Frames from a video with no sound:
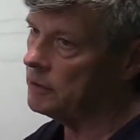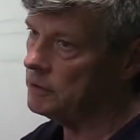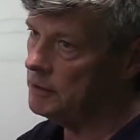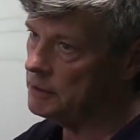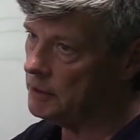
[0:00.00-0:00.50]
to the
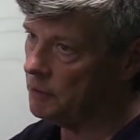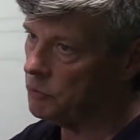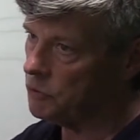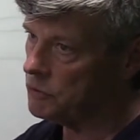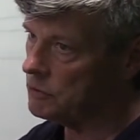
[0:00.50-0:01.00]
detail
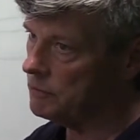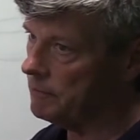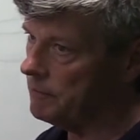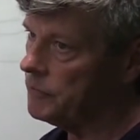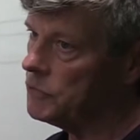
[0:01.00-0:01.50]
portion.
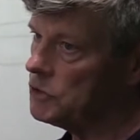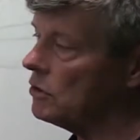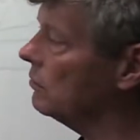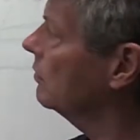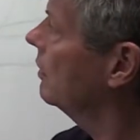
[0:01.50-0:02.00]

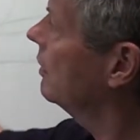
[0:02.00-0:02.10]
So